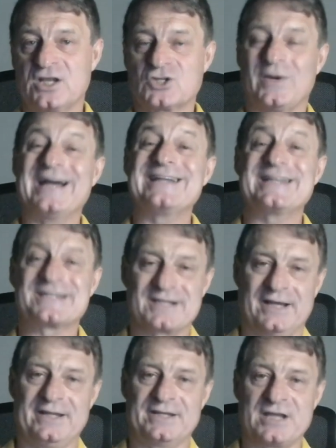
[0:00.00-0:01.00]
So I
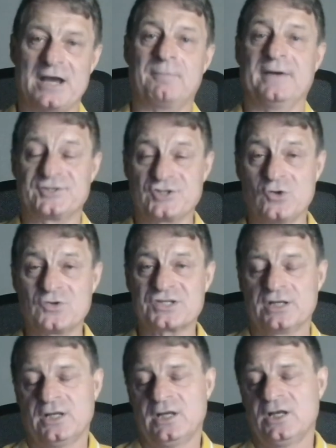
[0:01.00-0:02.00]
decided to up my
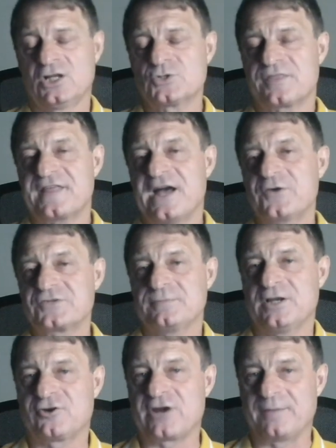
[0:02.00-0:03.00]
dose to 1,000
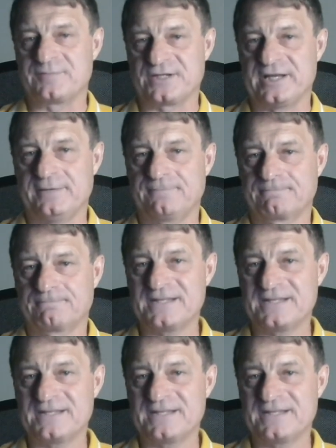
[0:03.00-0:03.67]
milligrams a day.